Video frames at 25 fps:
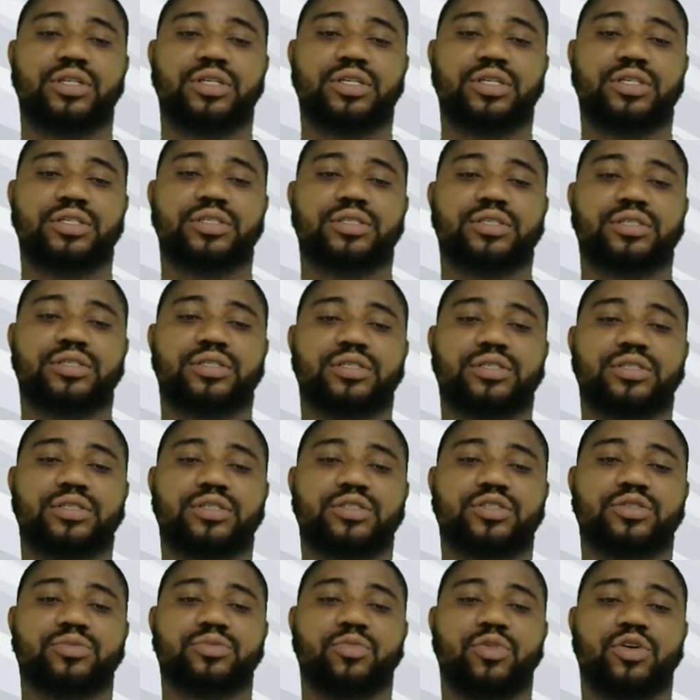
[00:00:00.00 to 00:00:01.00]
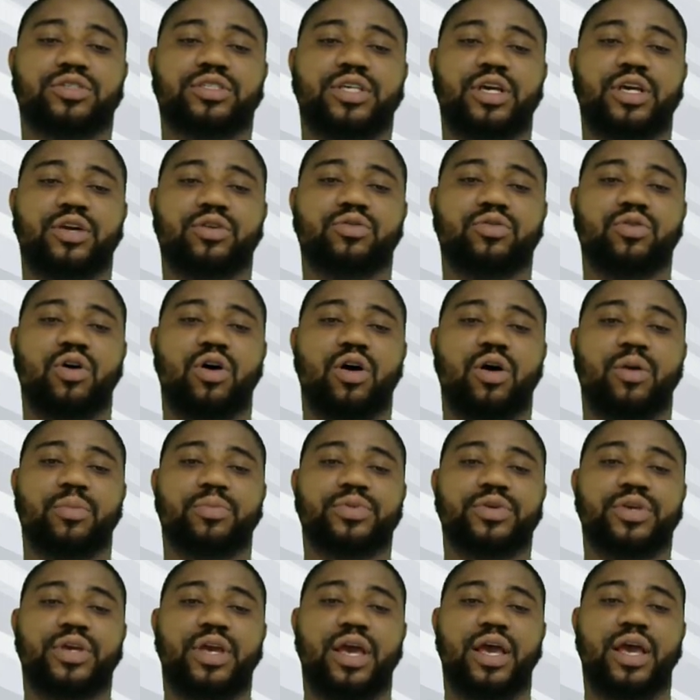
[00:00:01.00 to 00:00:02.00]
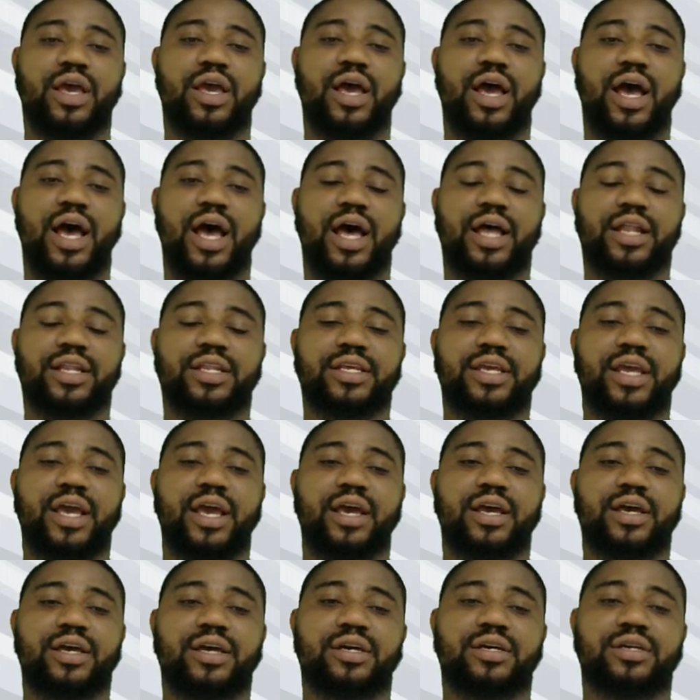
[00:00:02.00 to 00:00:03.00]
This small circle up here and here.